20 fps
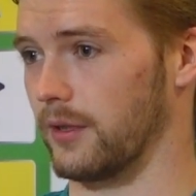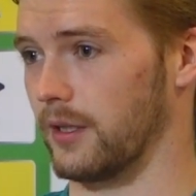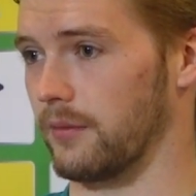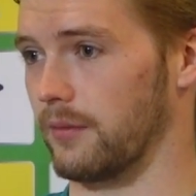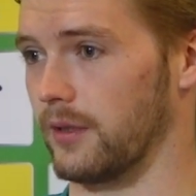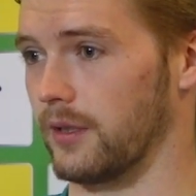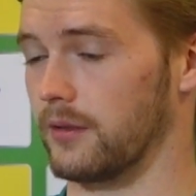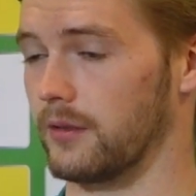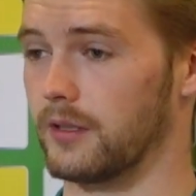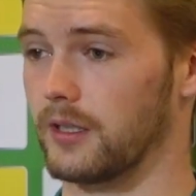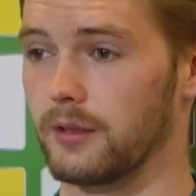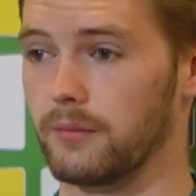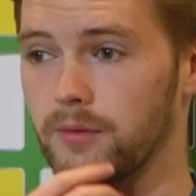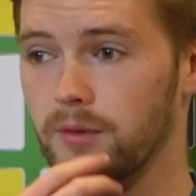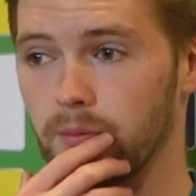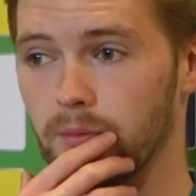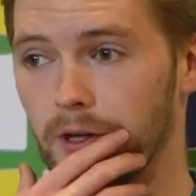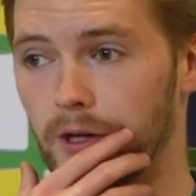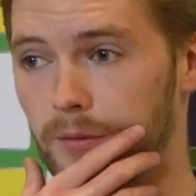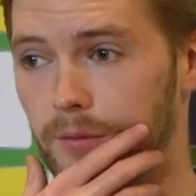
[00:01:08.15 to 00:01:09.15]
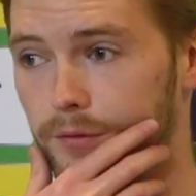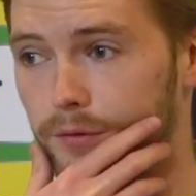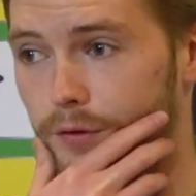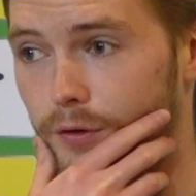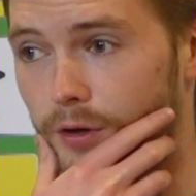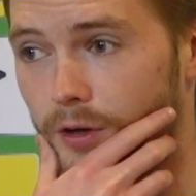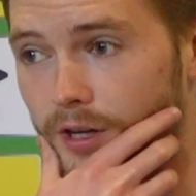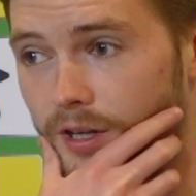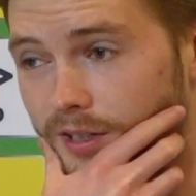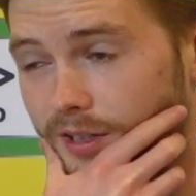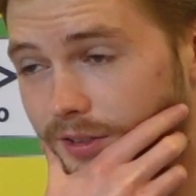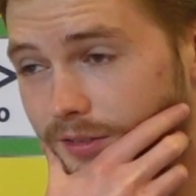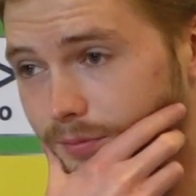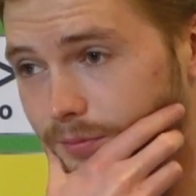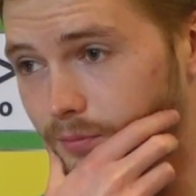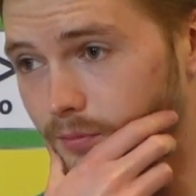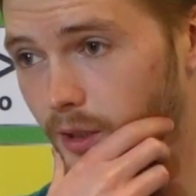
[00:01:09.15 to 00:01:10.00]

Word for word: Maybe keep the ball before it, and